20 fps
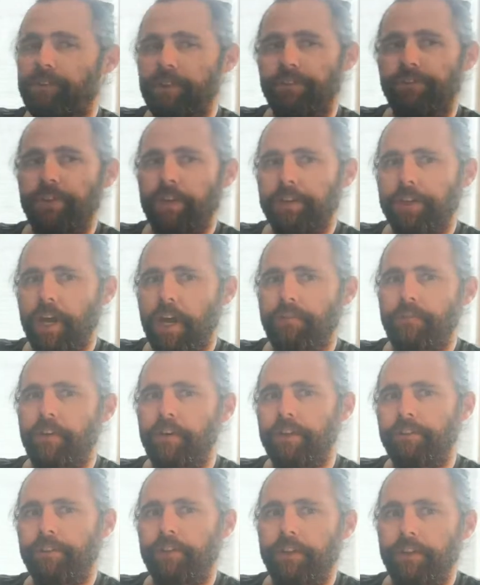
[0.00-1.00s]
it's uncovered,
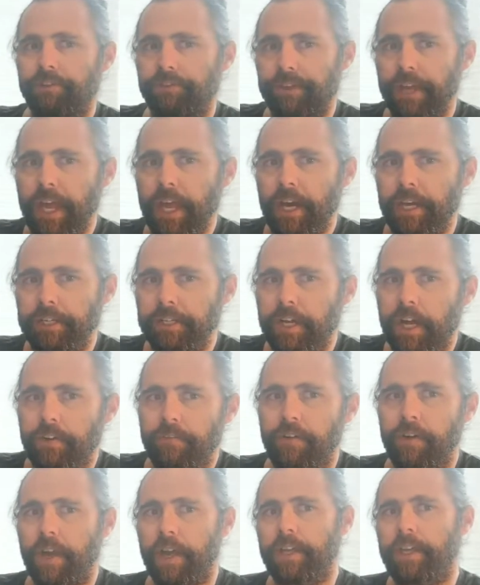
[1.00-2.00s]
it's going to stay
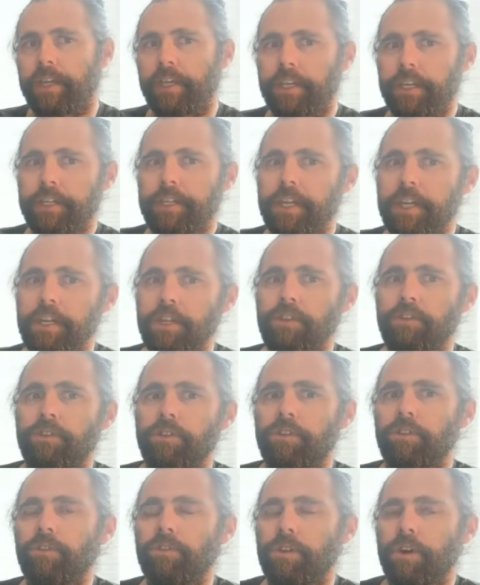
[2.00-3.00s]
uncovered, I can continue to
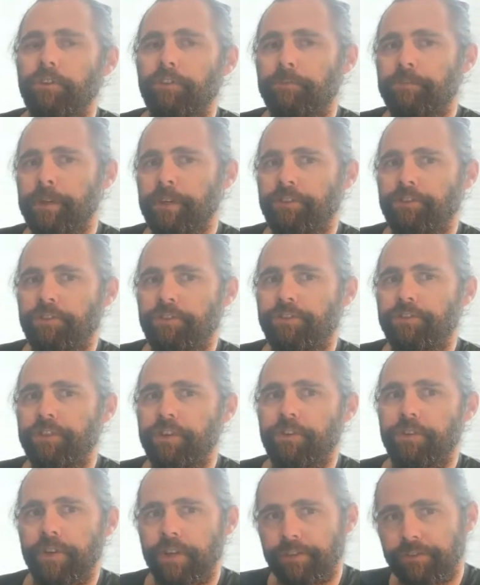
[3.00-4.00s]
do those picture
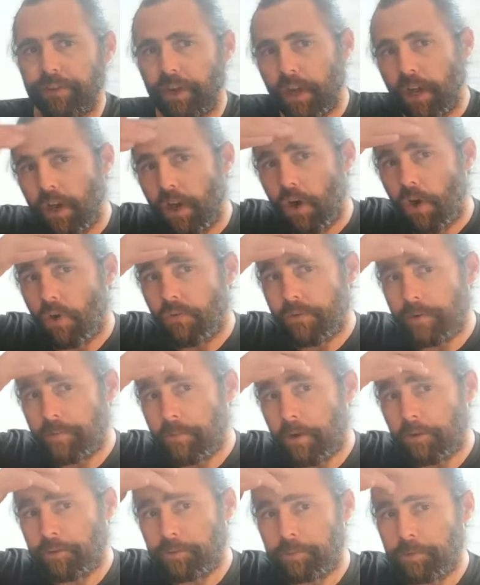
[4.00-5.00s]
series over
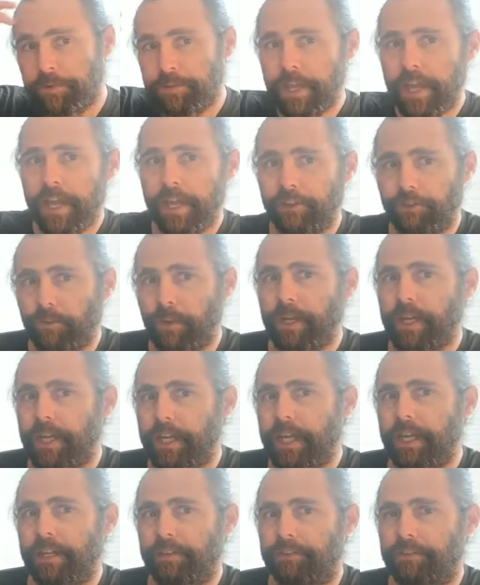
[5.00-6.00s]
multiple days, so I can
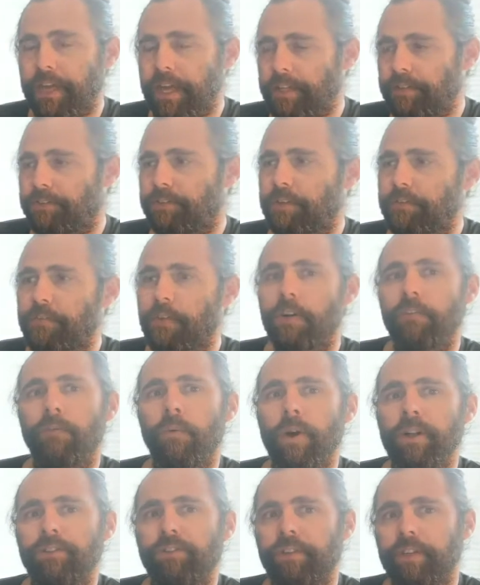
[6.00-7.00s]
get a sense of
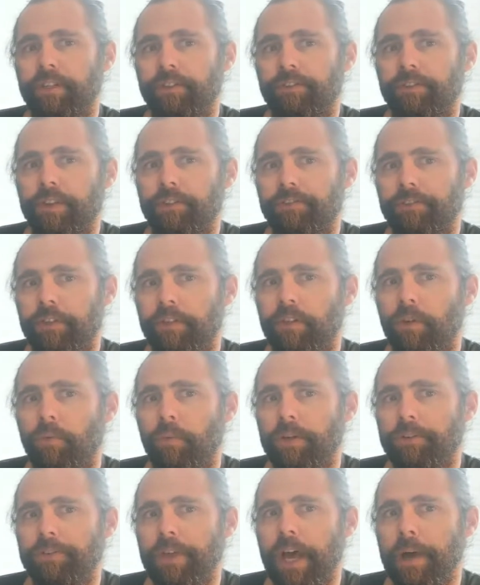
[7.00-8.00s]
what's consistent and
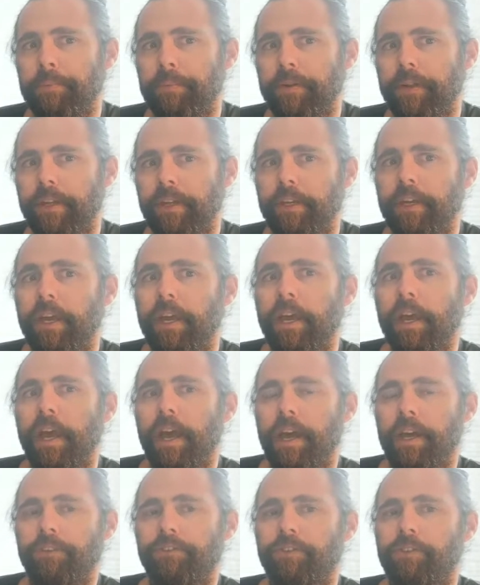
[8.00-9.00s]
what's happening
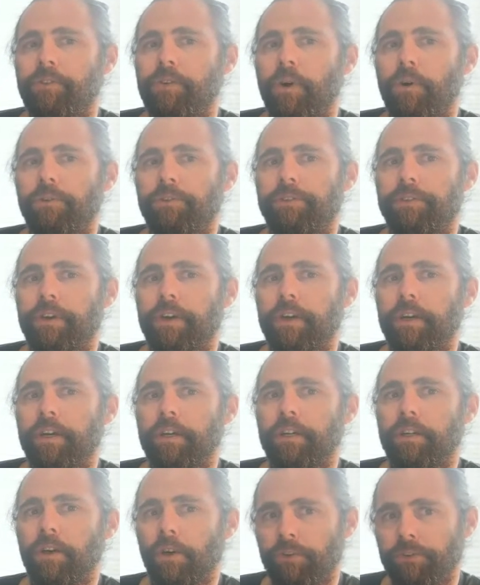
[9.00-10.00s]
as growth
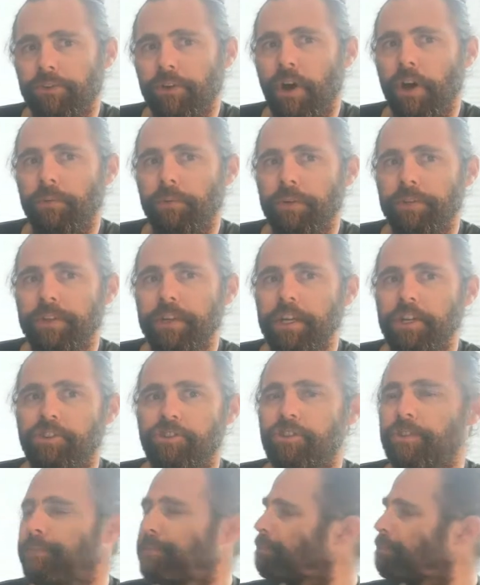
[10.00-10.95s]
goes on with each.